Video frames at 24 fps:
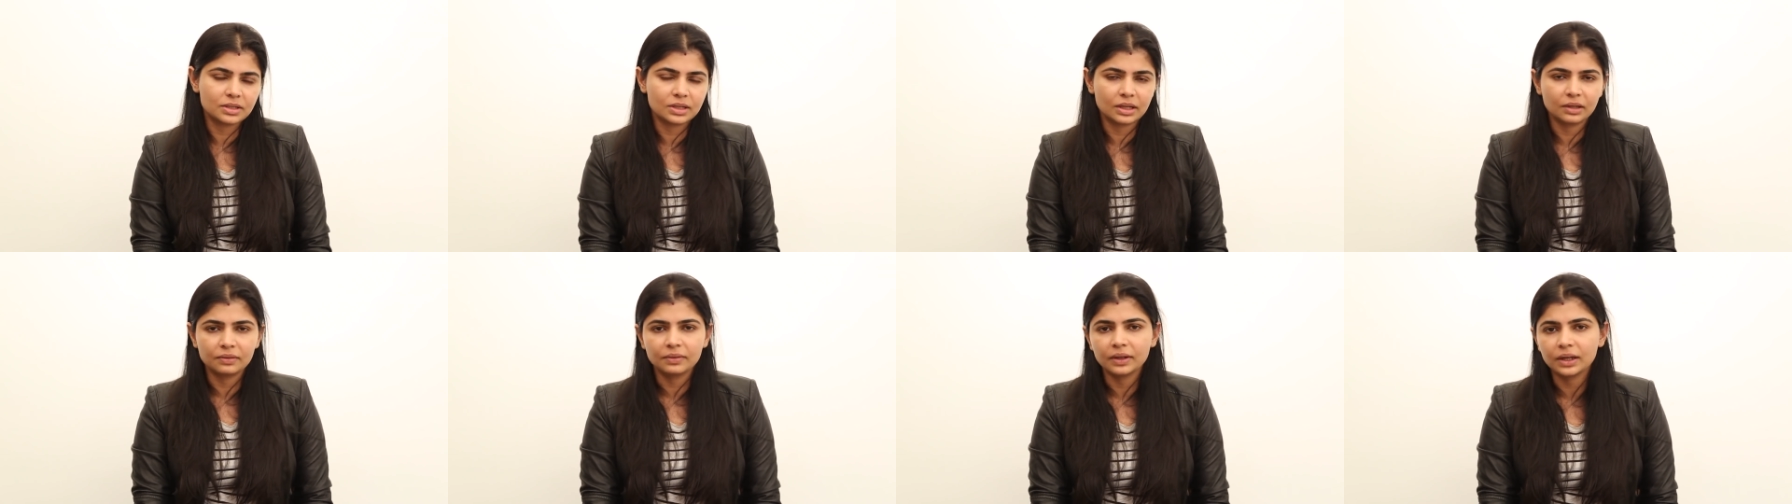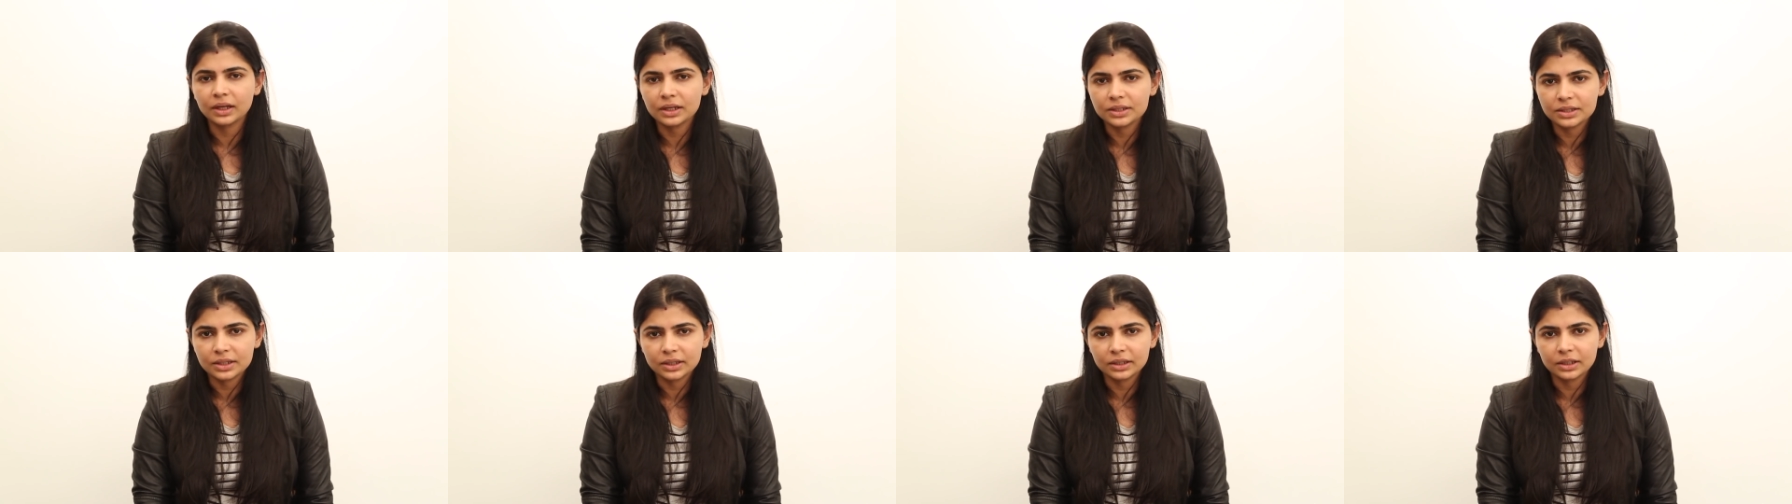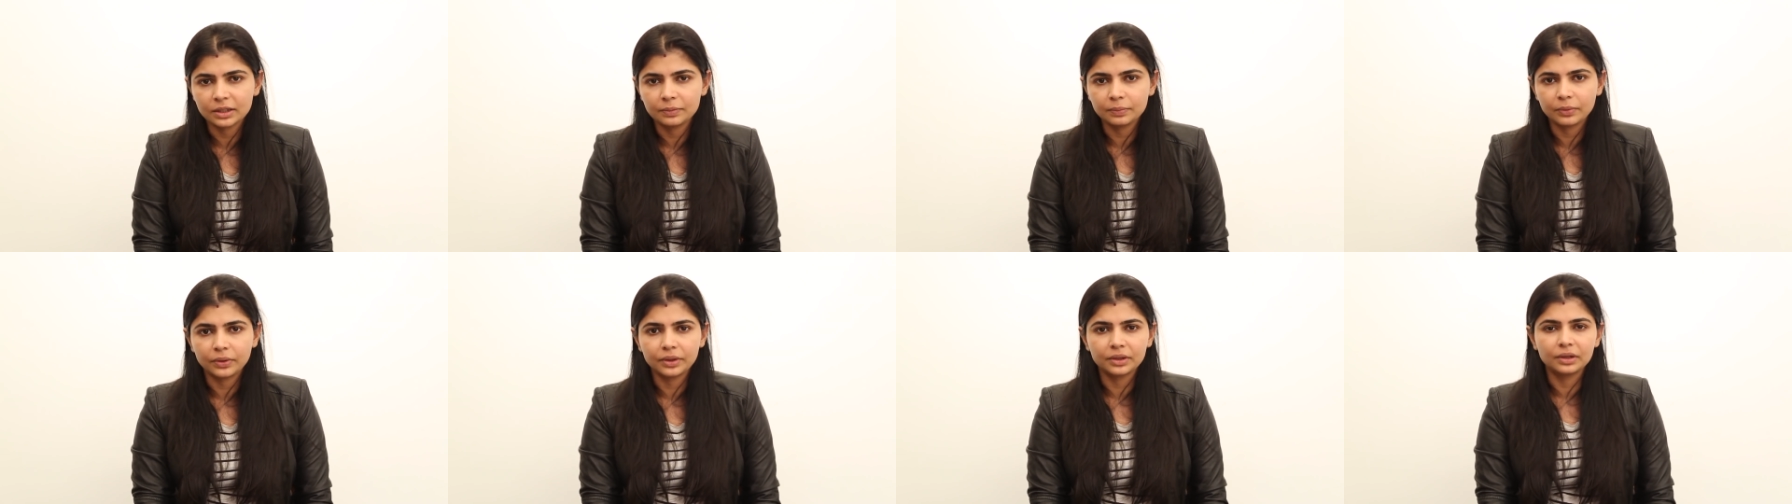Selvaraj at
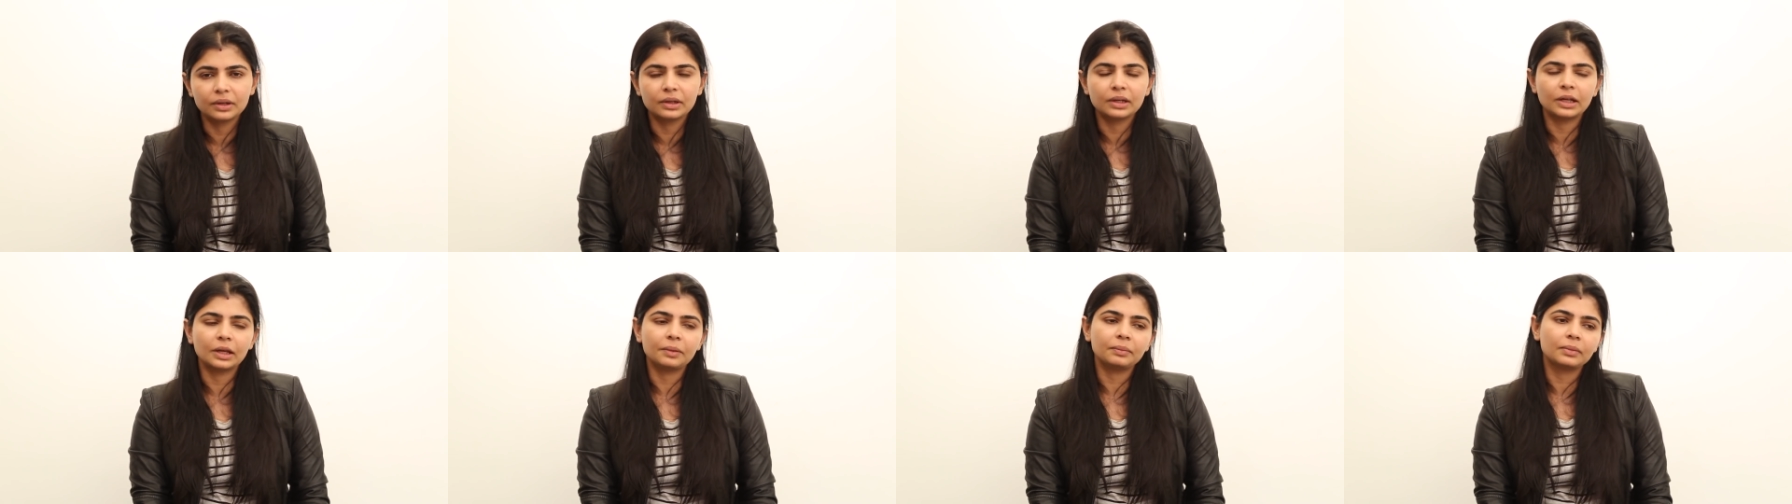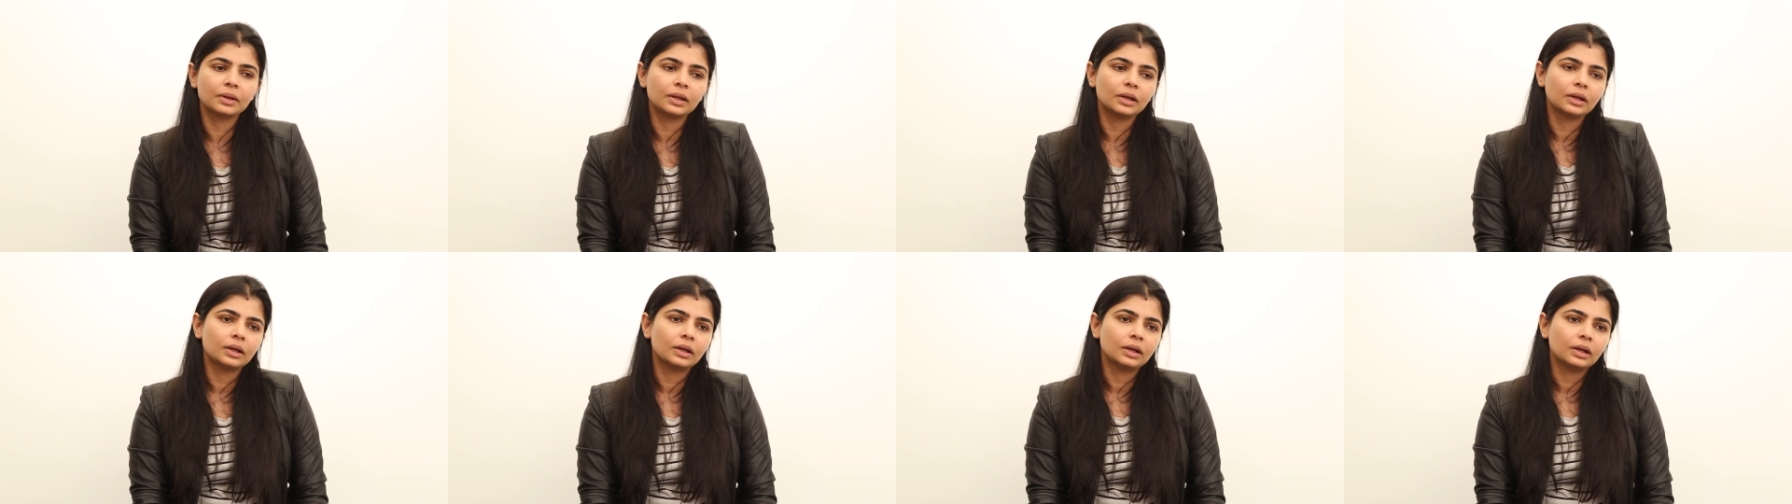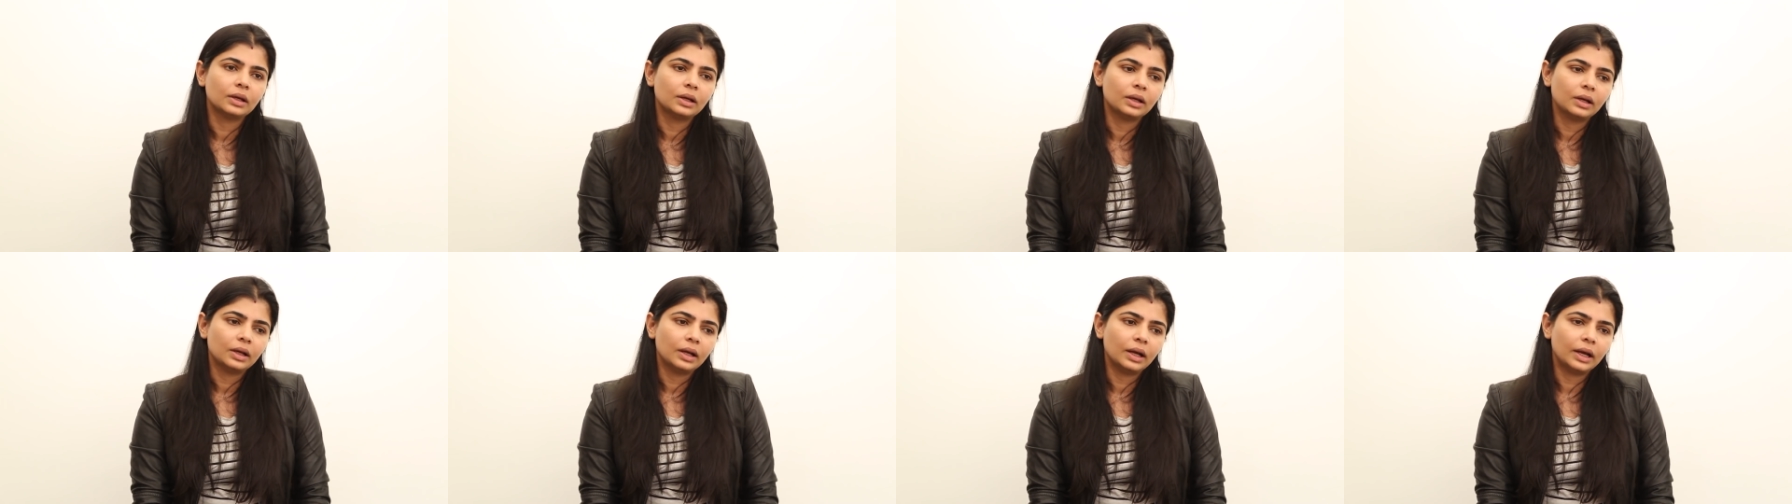that point in time.
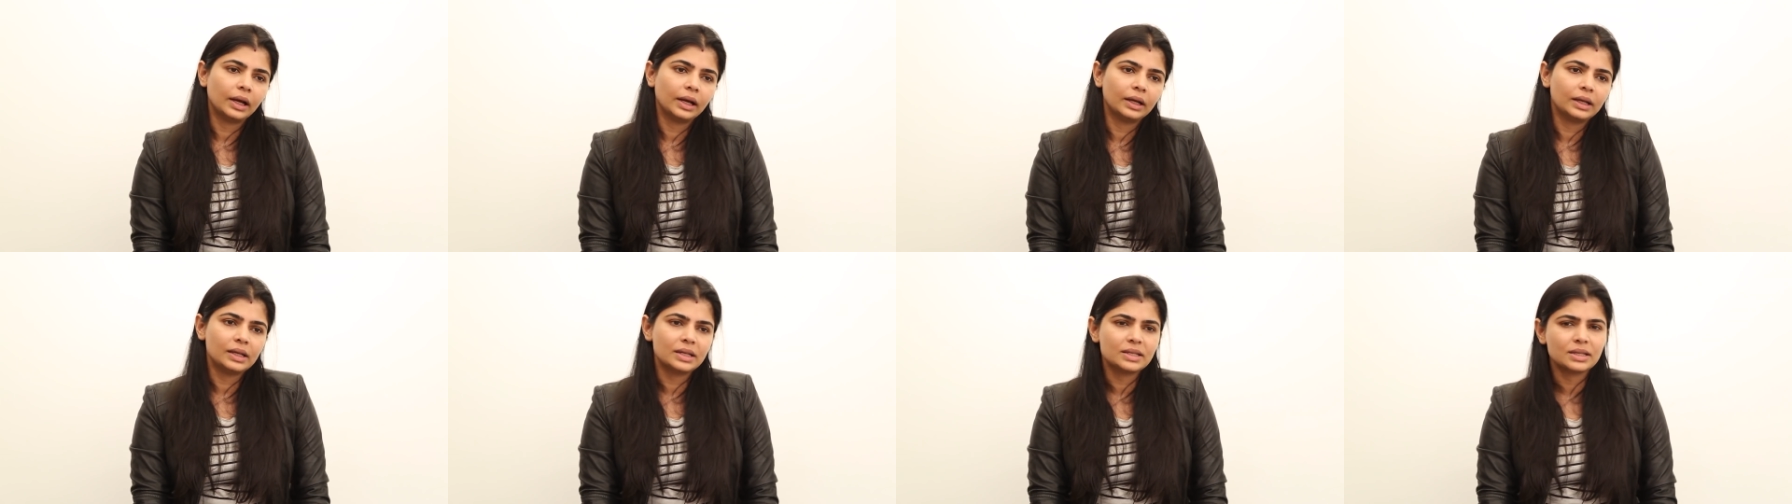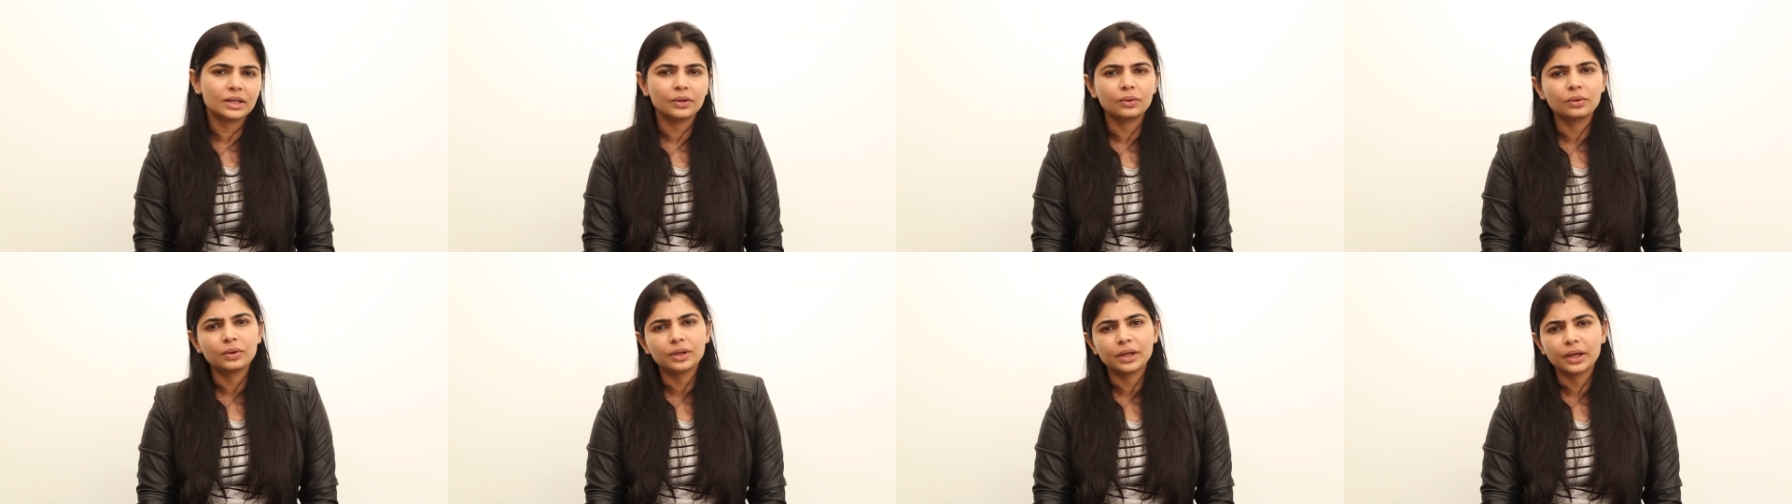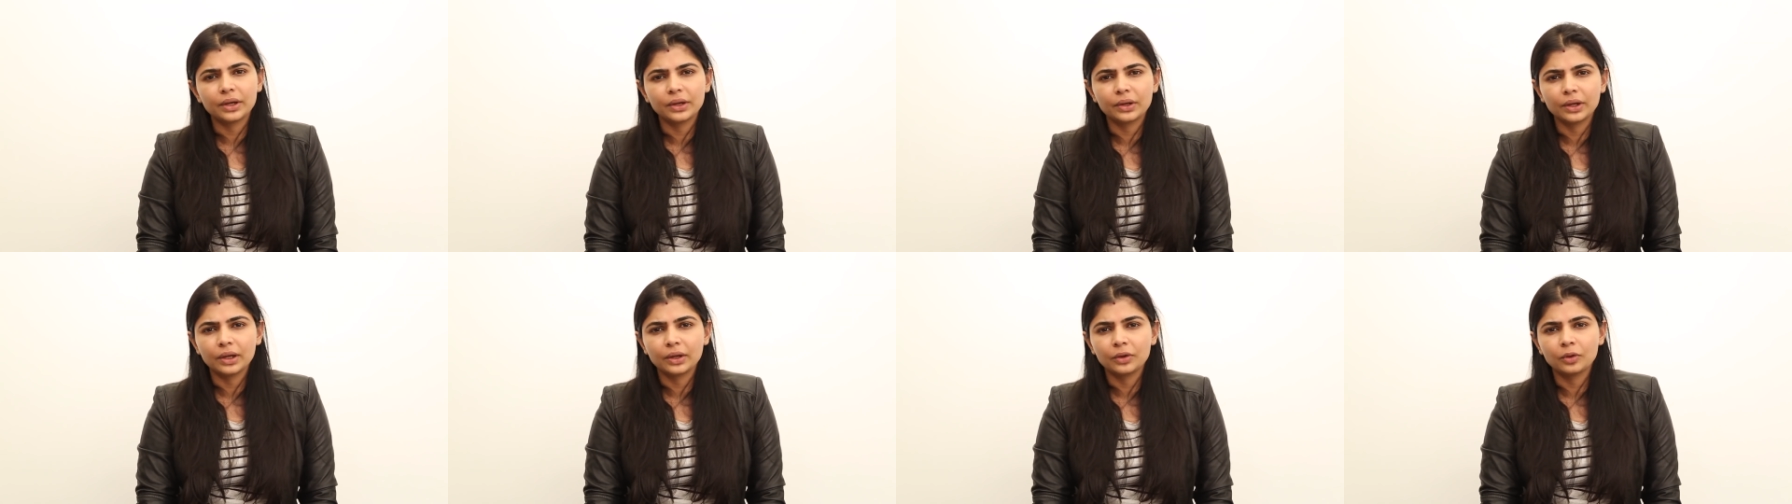And he said,
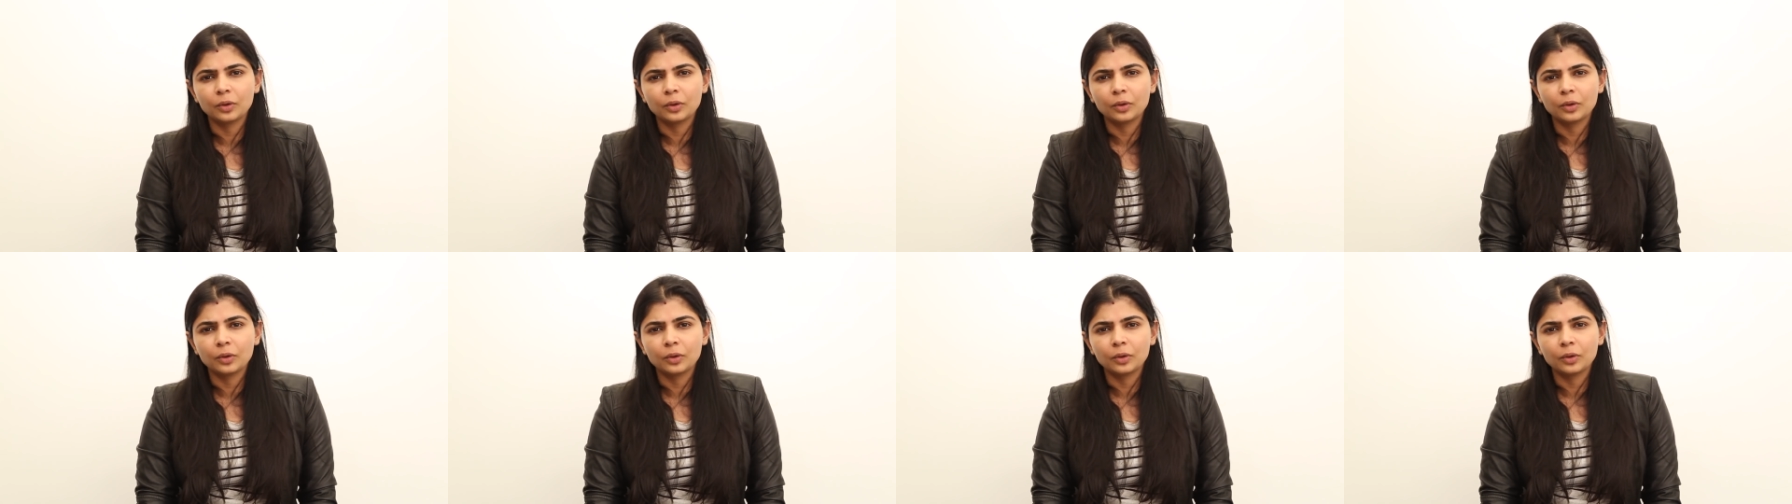okay, okay,